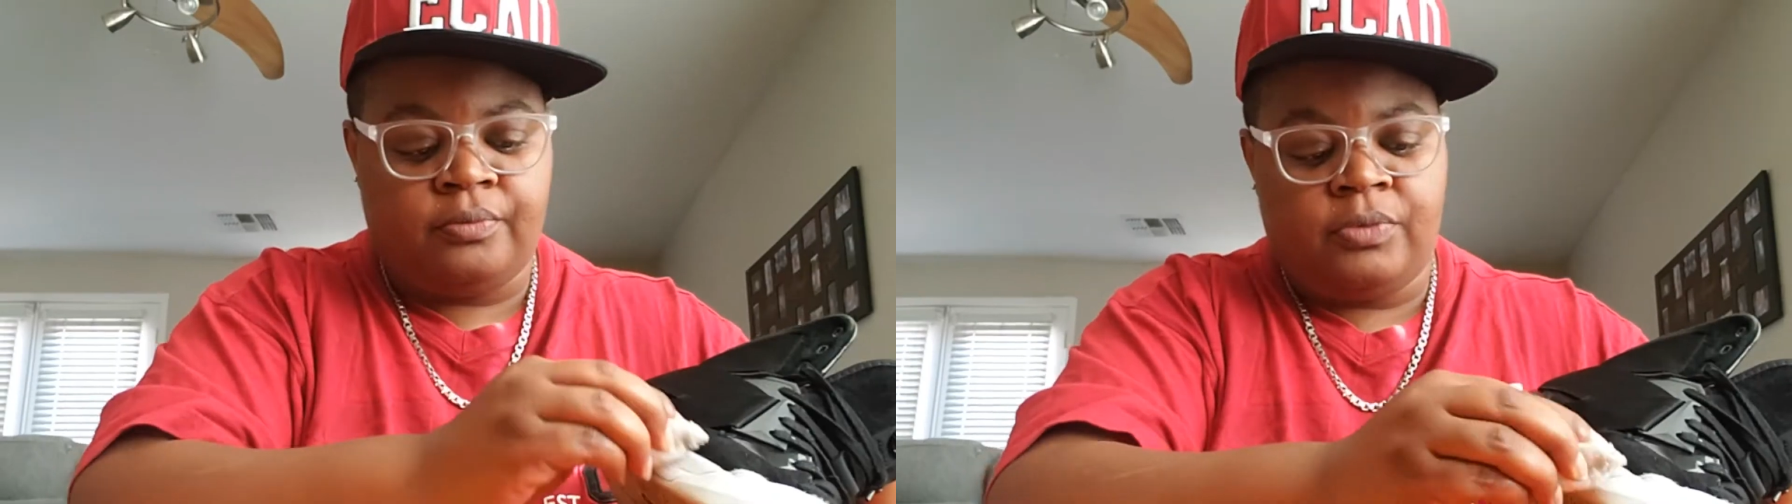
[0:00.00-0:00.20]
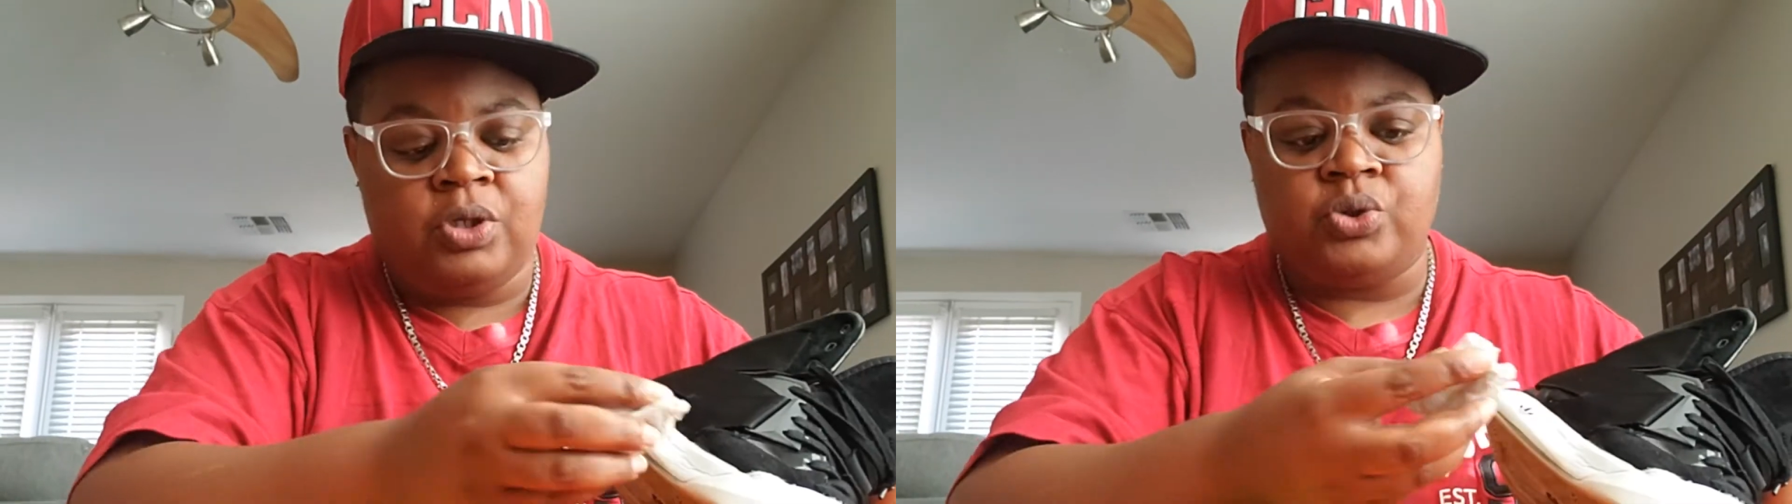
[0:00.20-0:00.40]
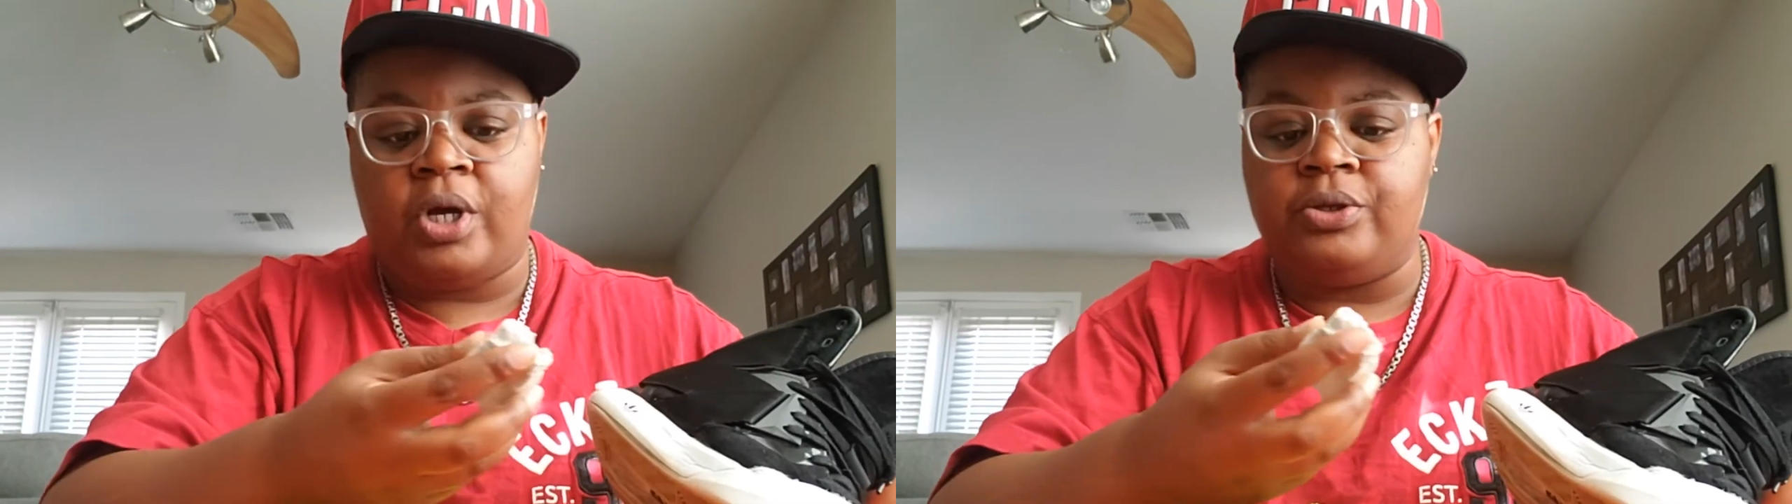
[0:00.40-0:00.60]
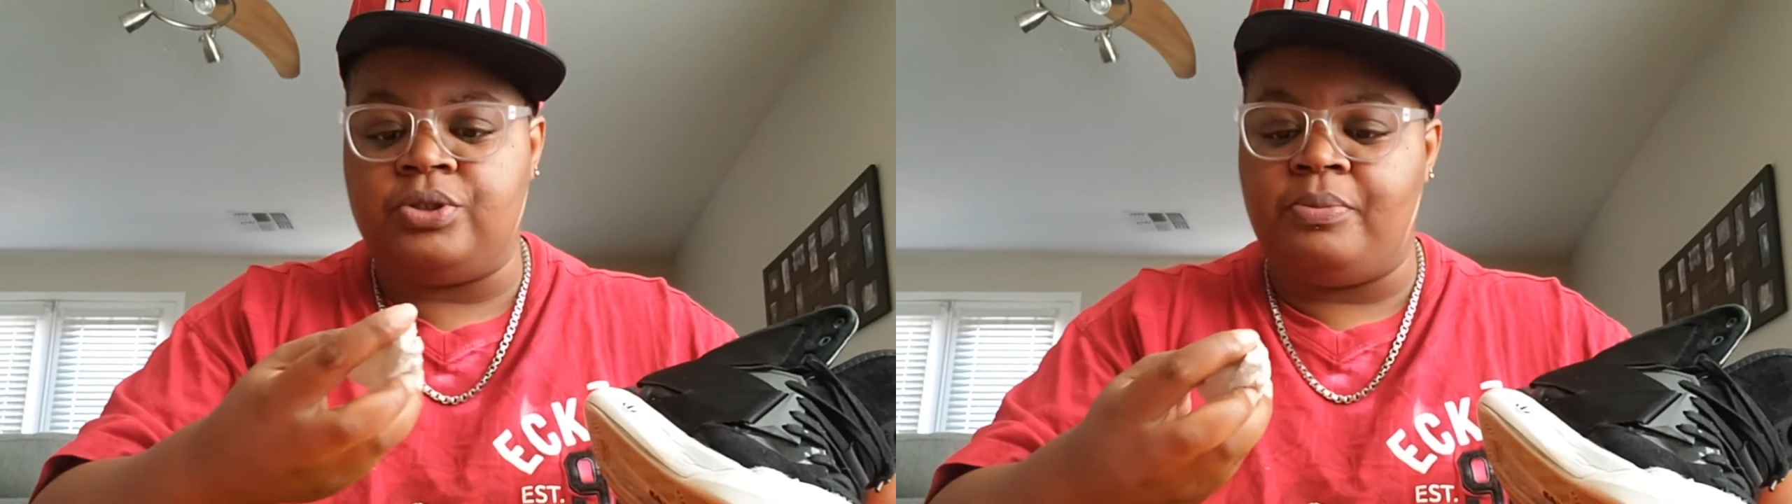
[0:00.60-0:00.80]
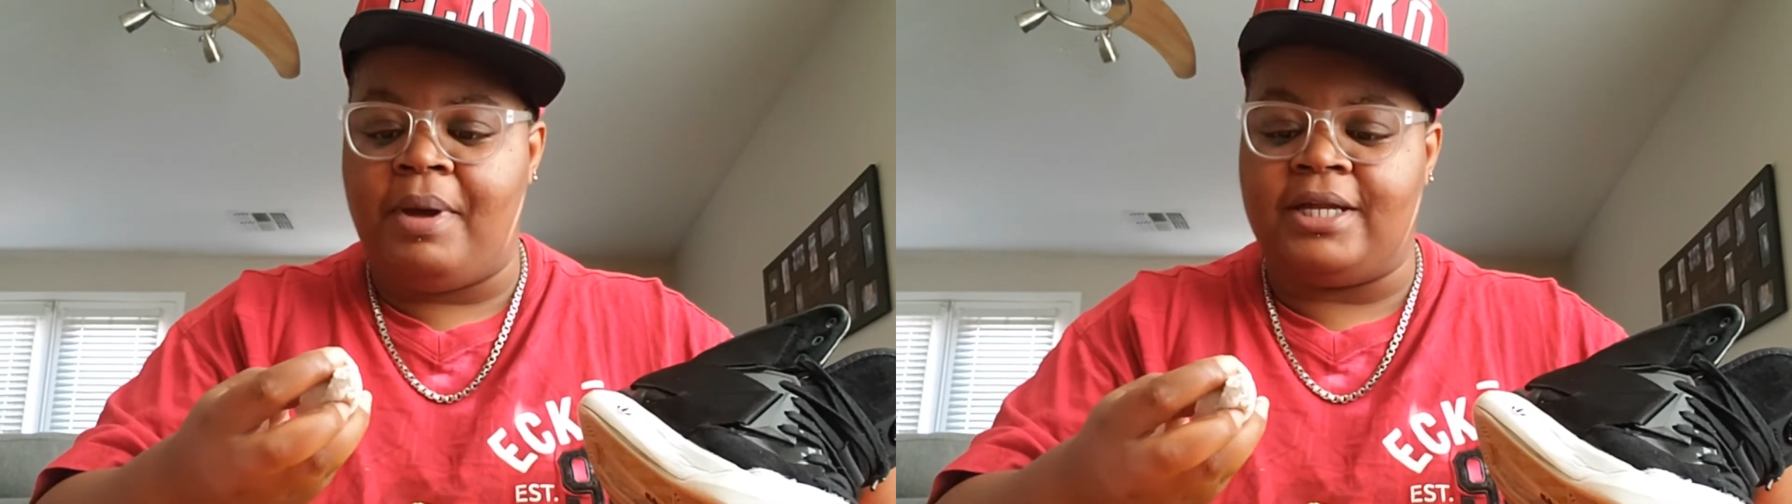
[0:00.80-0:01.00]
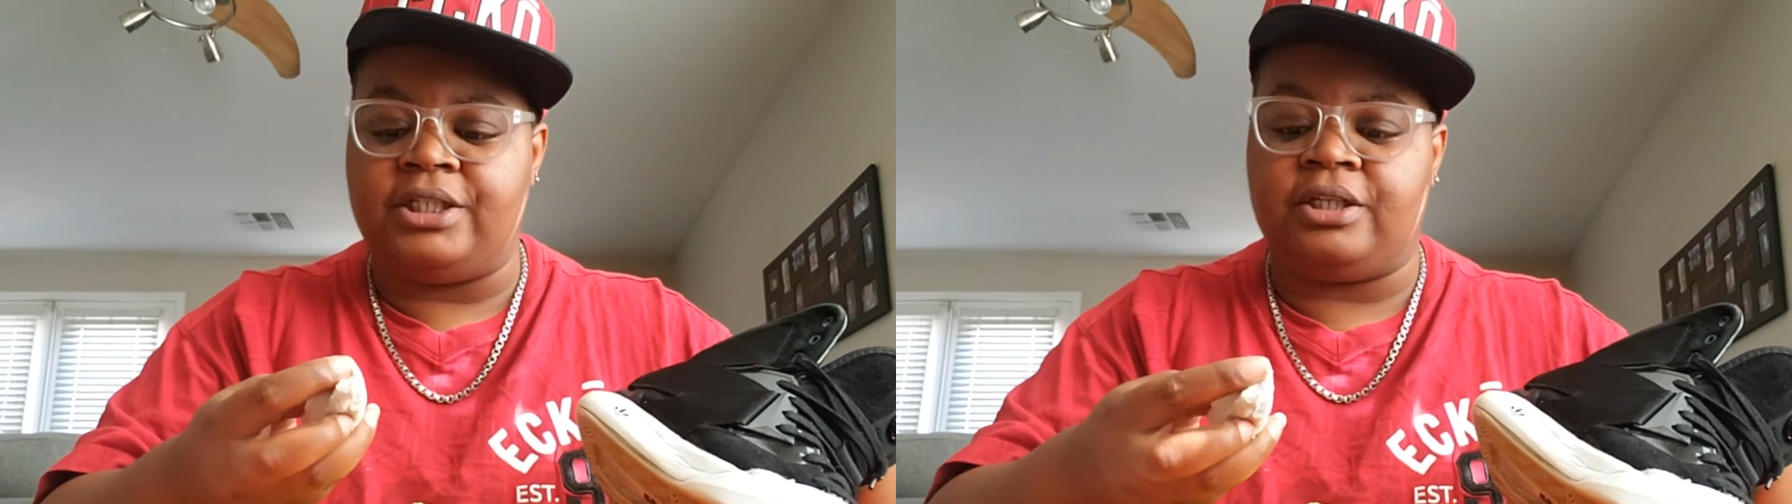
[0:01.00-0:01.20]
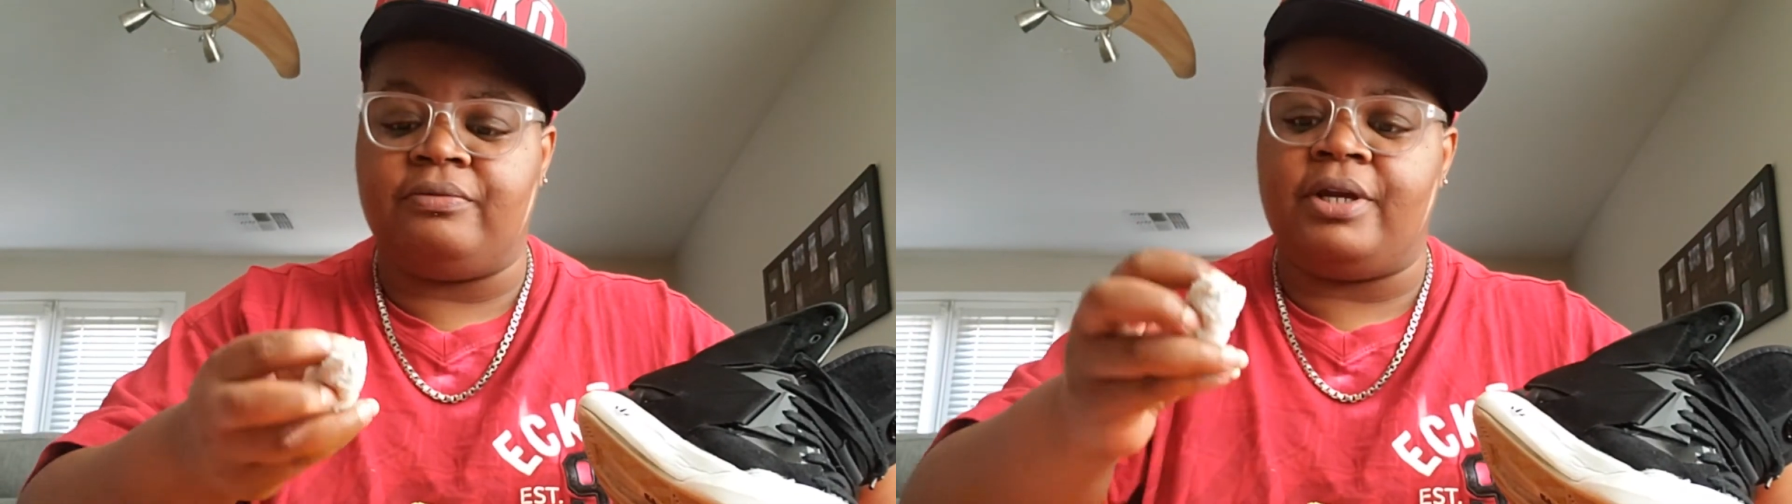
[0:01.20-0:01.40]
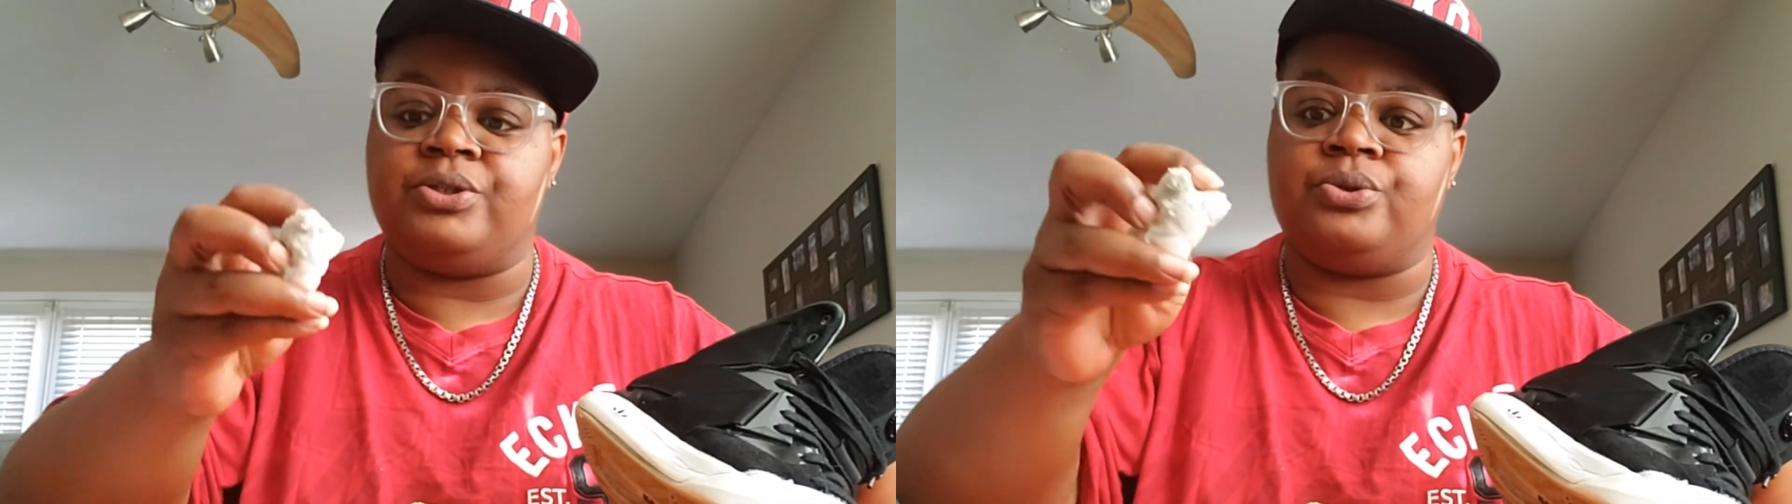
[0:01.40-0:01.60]
So I use the magic
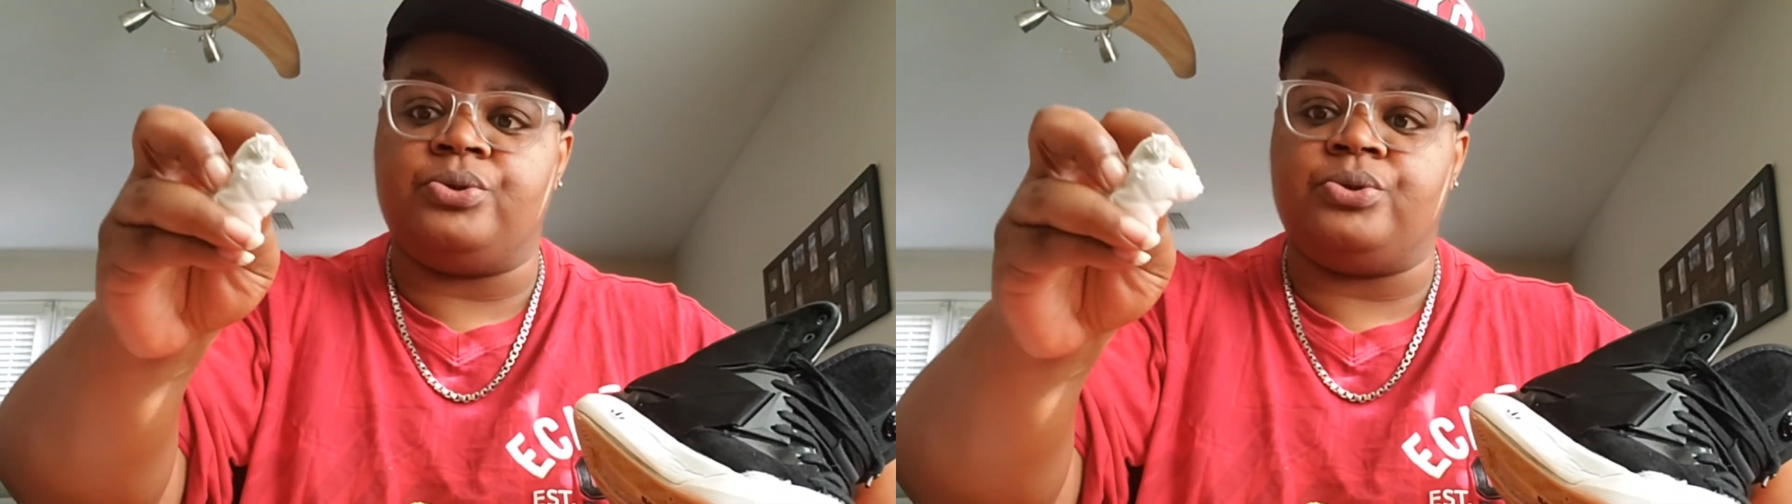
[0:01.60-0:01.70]
eraser,